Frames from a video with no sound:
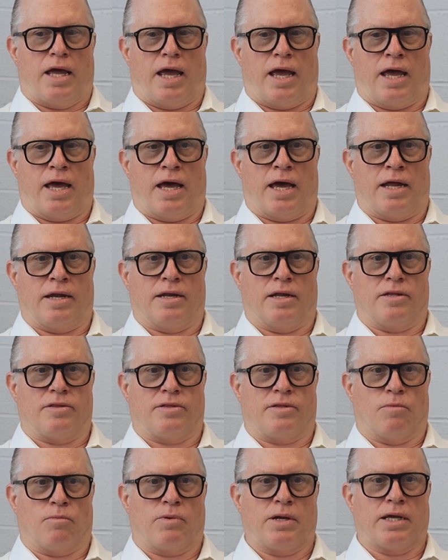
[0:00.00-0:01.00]
And
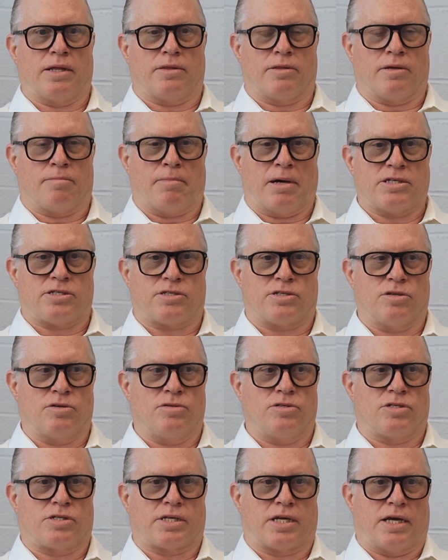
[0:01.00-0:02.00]
my
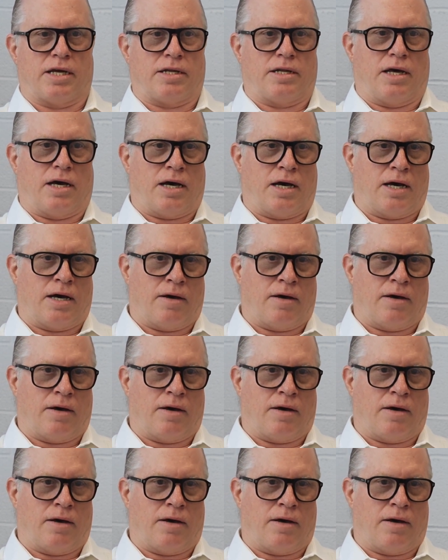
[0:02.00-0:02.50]
students get